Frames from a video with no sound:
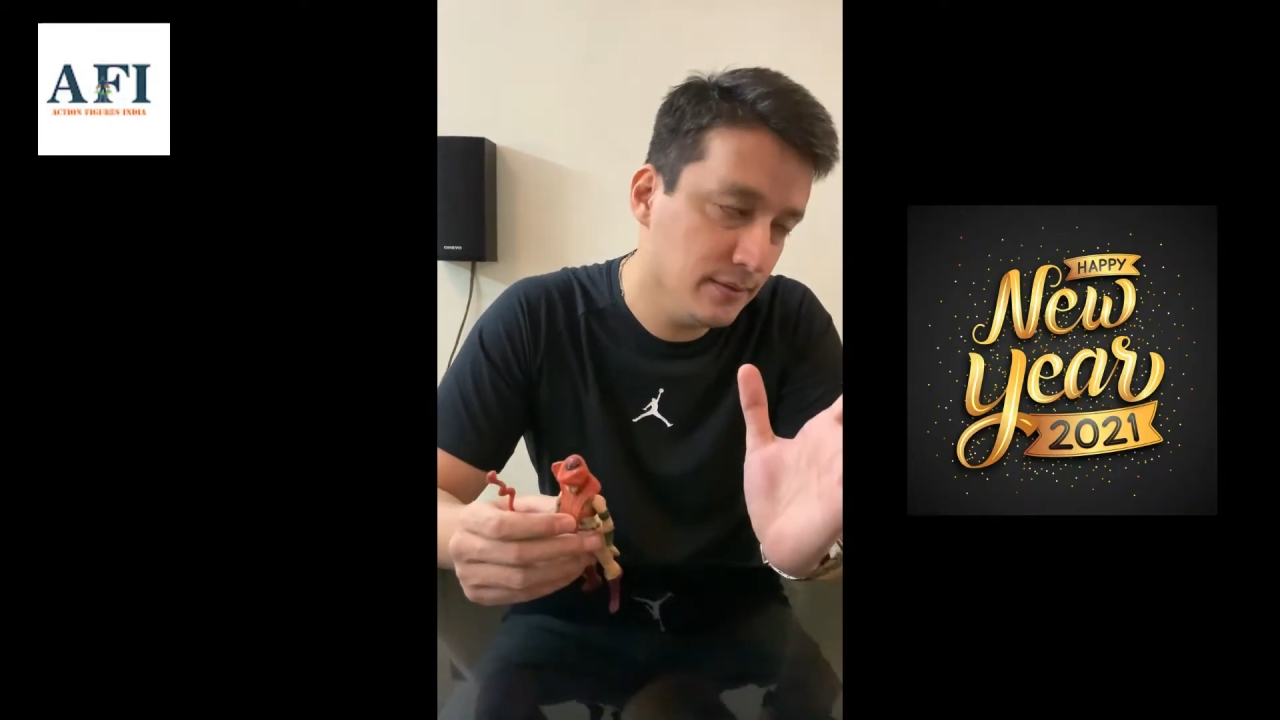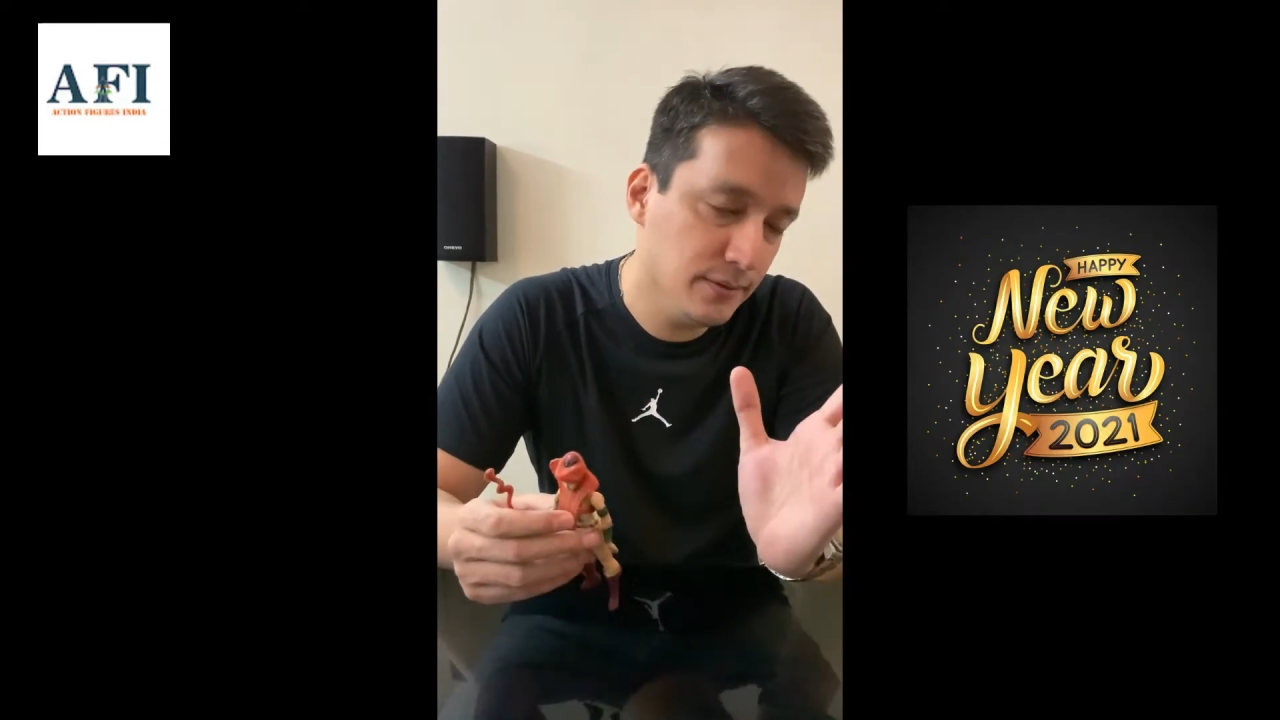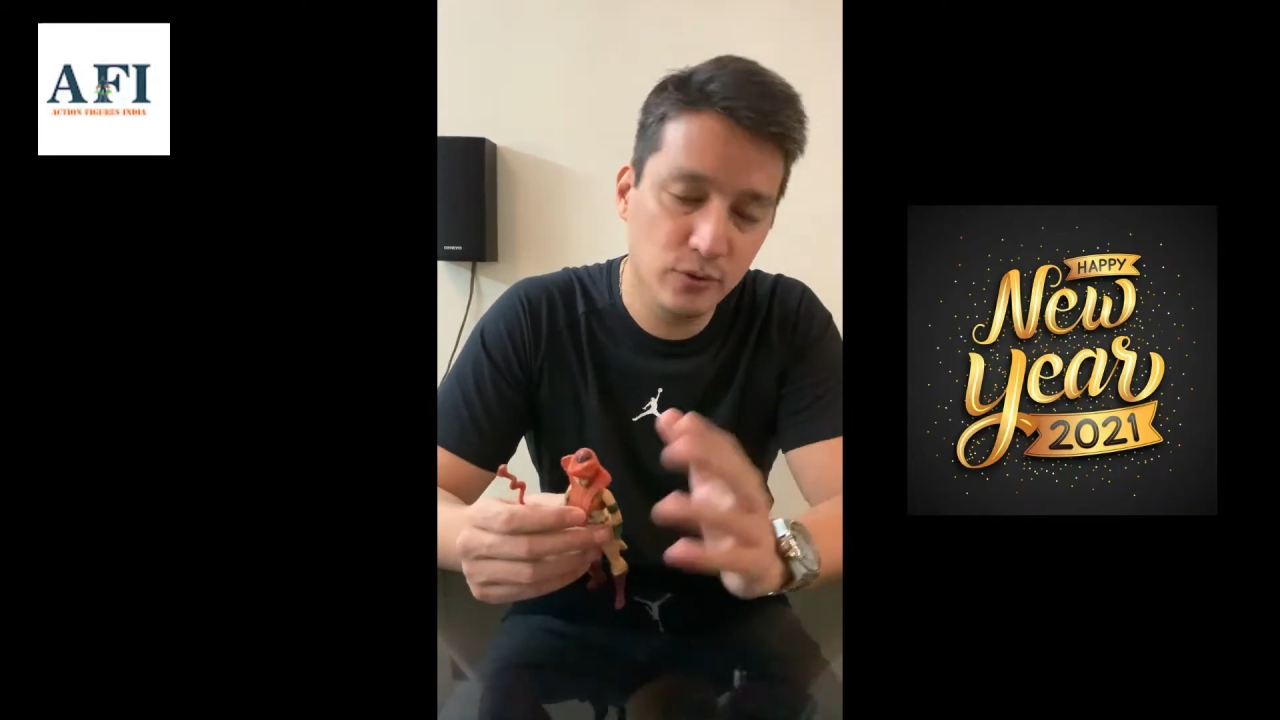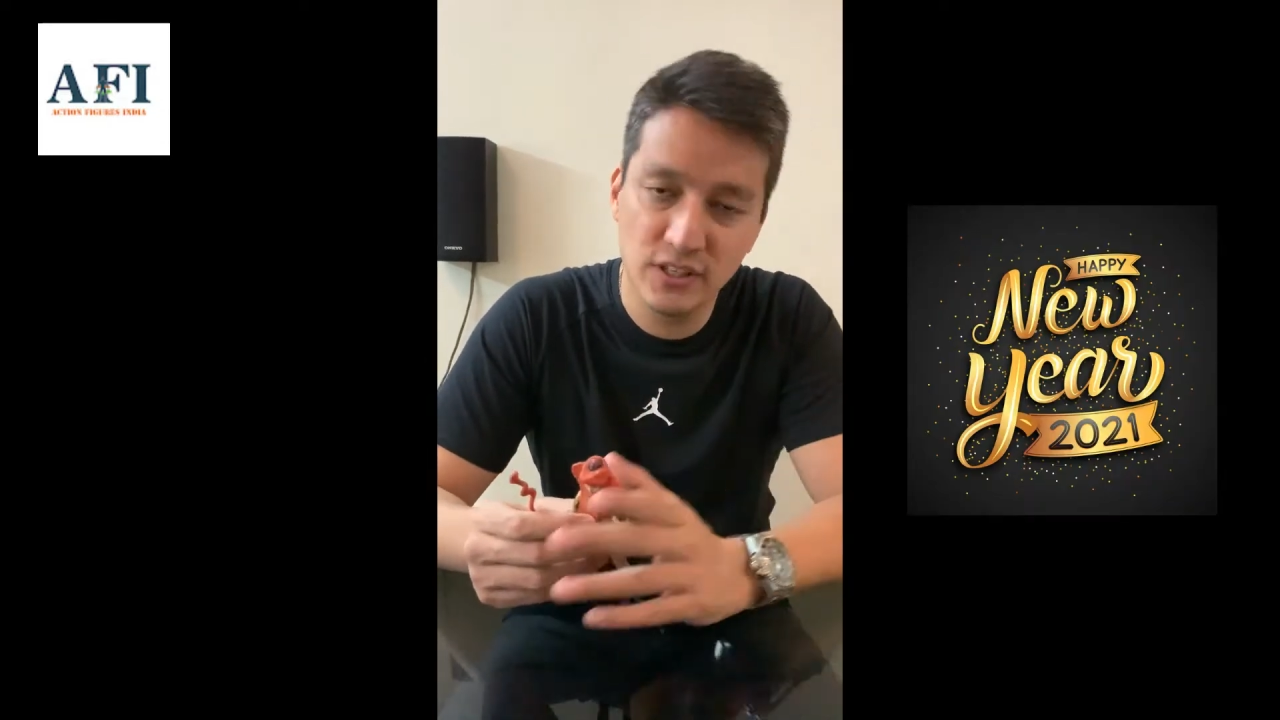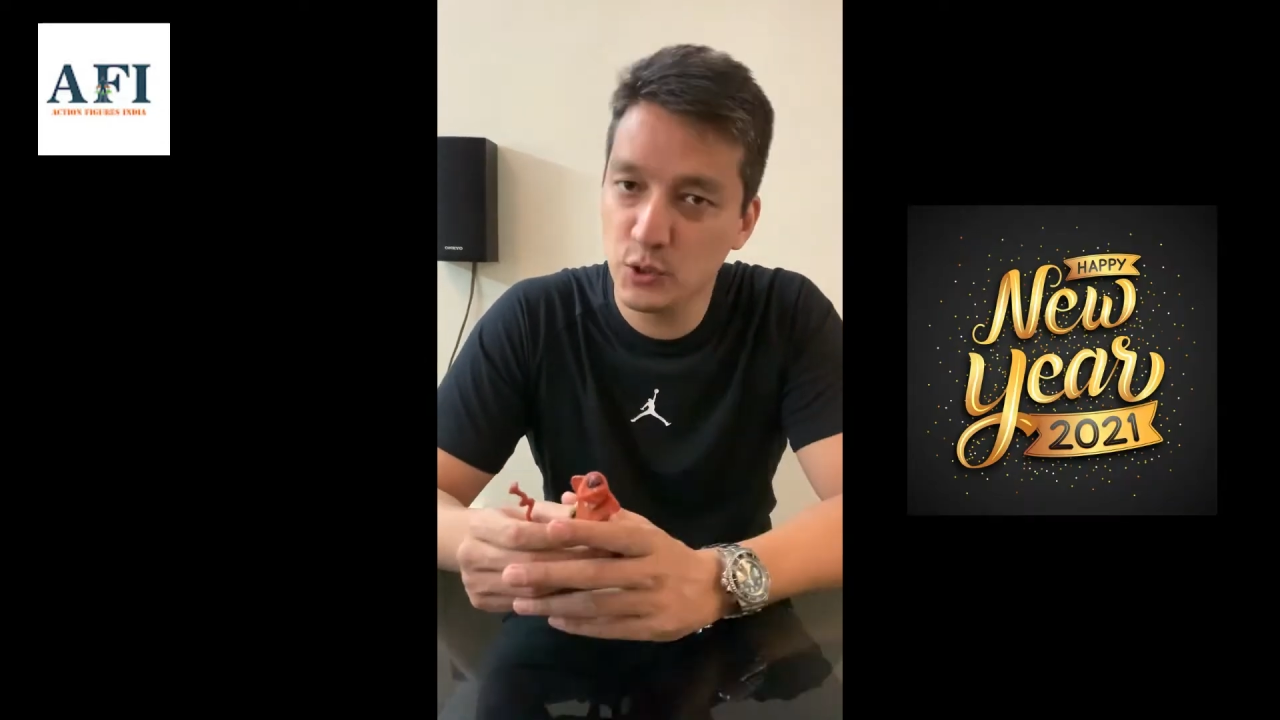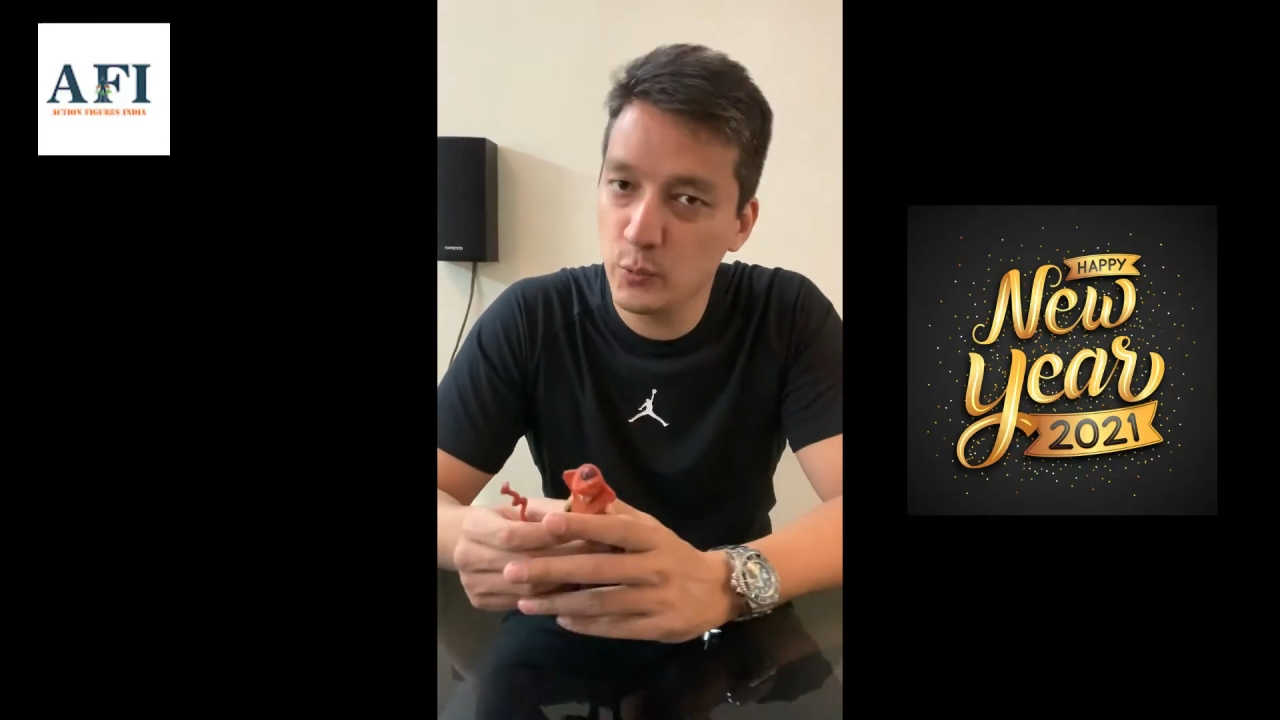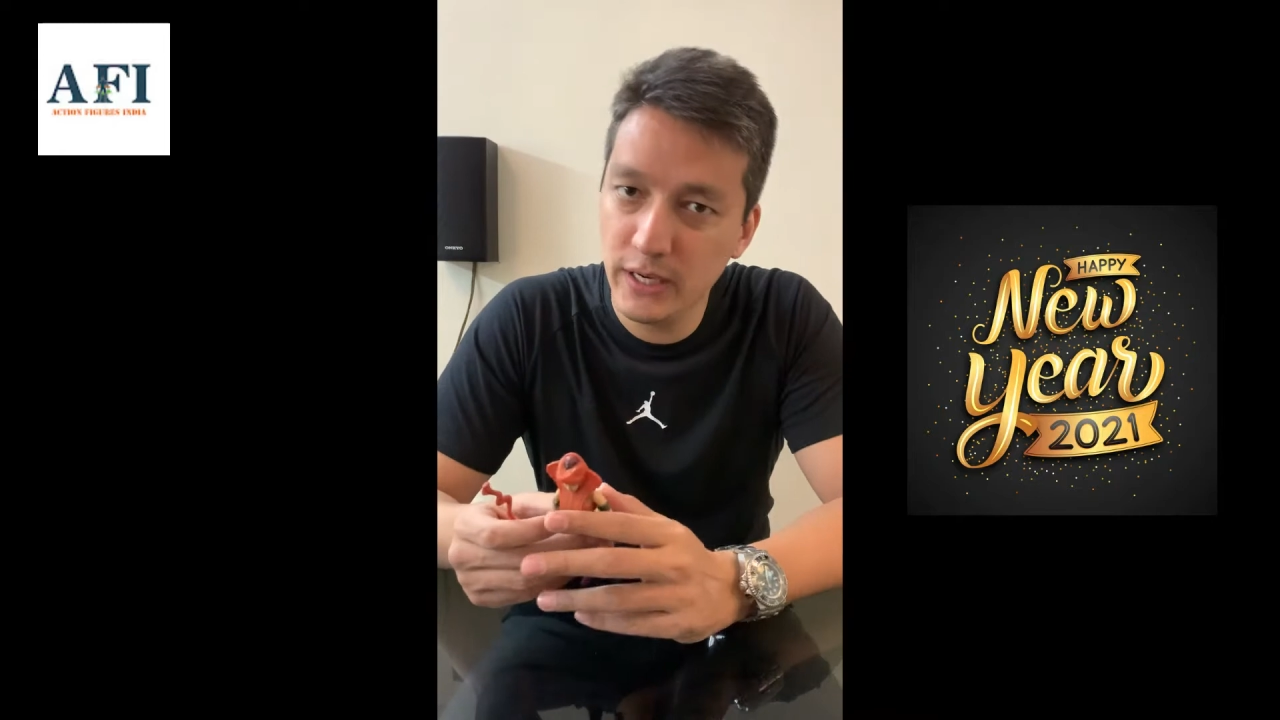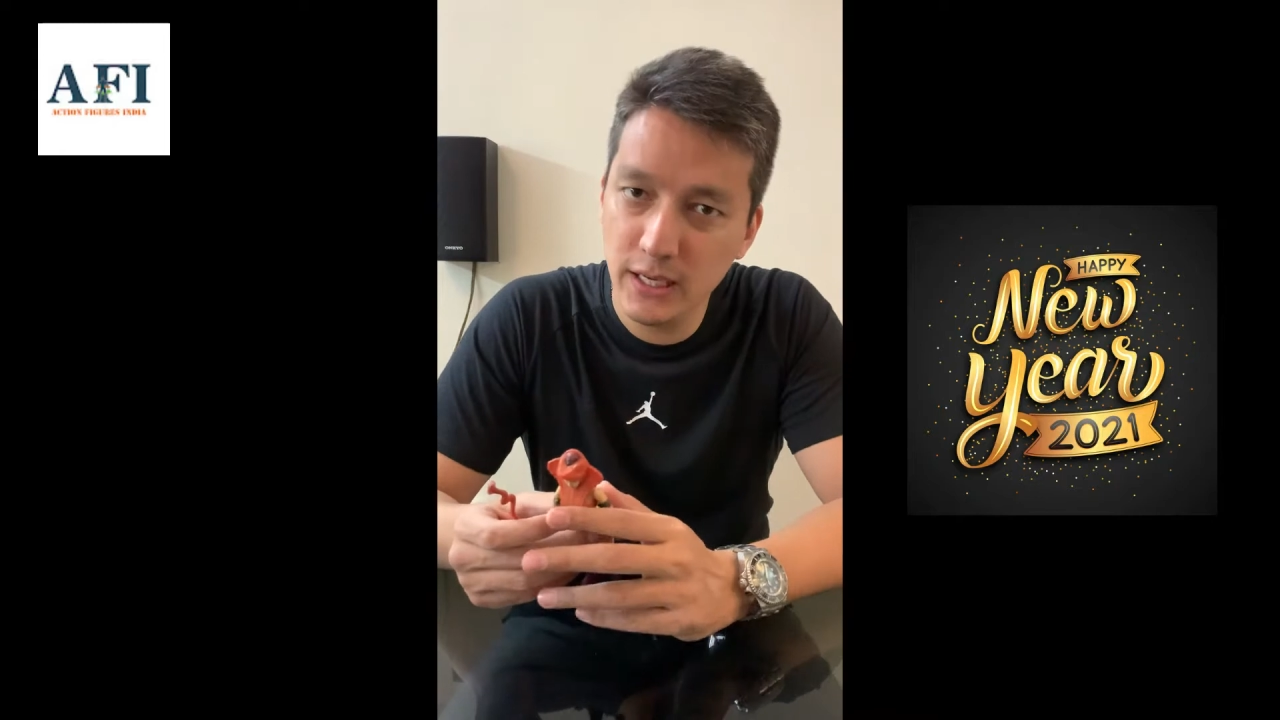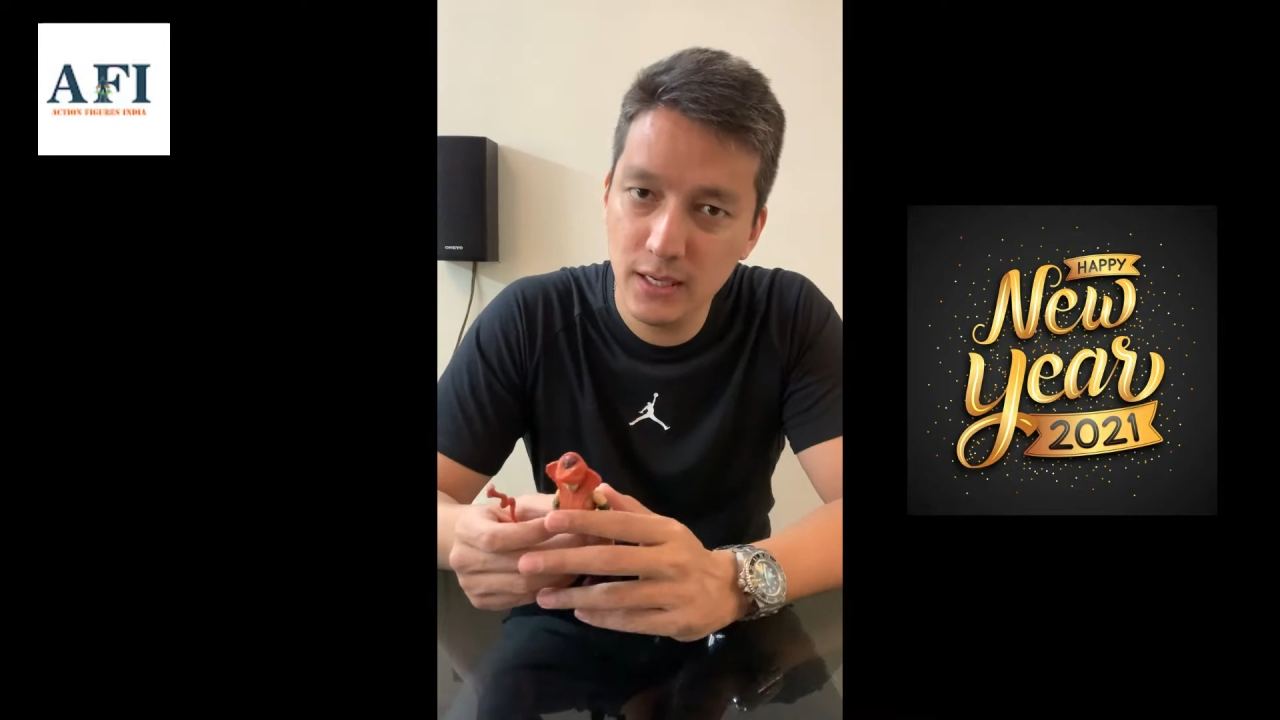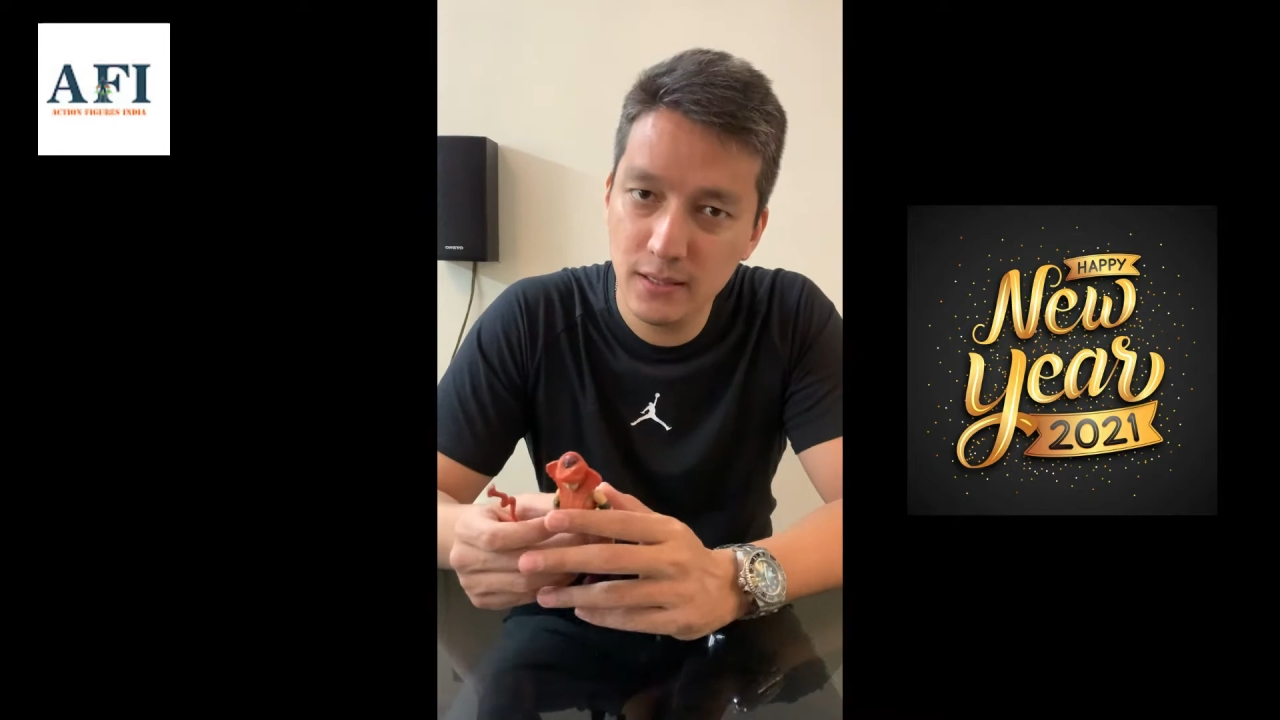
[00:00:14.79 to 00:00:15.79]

2020,